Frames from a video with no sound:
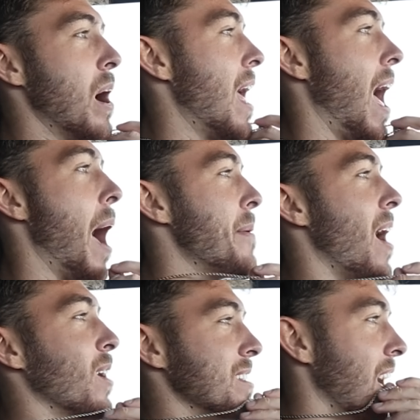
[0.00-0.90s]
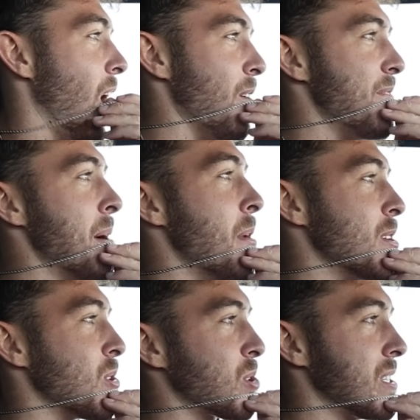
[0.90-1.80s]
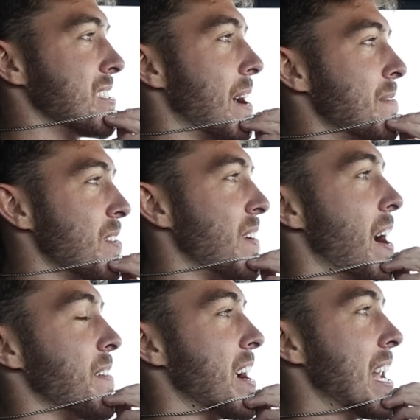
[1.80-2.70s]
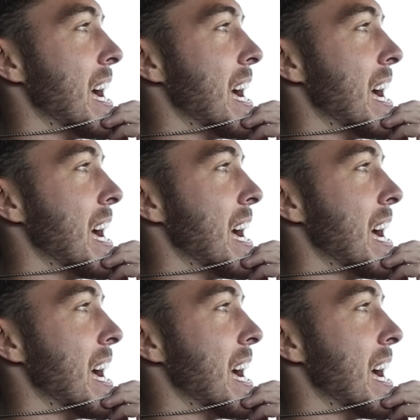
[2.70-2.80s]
What? I mean, I'll Venmo you 375 right